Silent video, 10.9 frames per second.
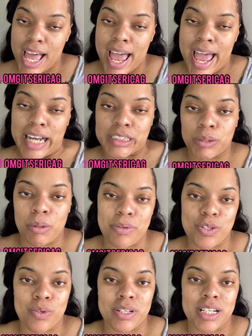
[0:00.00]
I actually will be
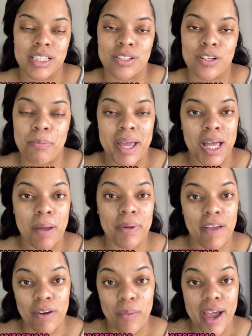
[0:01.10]
doing a little makeup
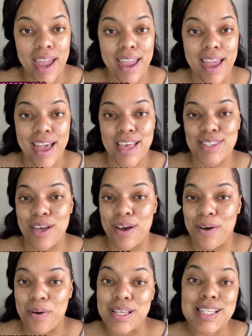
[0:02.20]
giveaway.
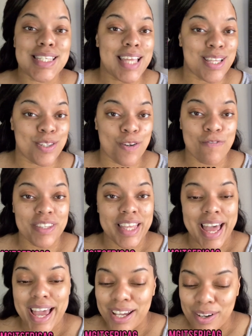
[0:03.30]
So stay tuned for
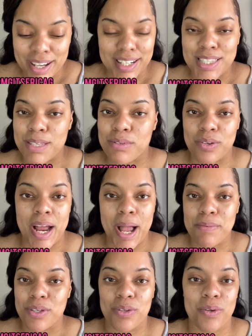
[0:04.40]
that. Go ahead and subscribe
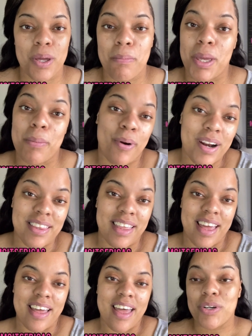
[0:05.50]
so you can be a part of
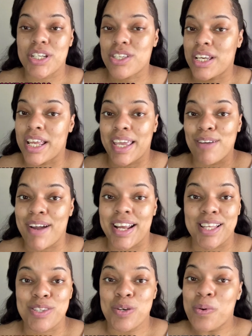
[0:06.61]
that. We're just gonna get right
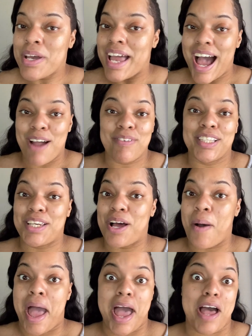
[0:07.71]
into it. I really don't
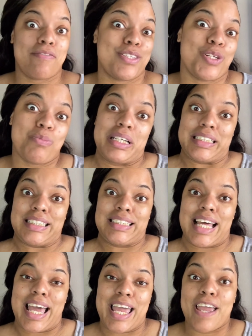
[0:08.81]
have too much to
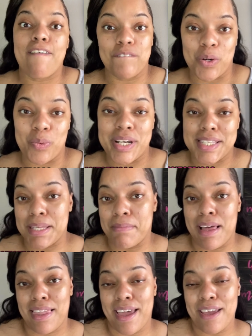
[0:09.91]
say for once in my
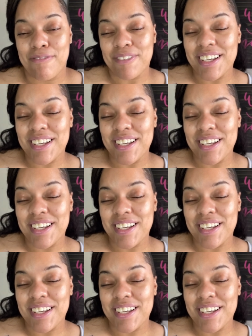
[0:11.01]
life.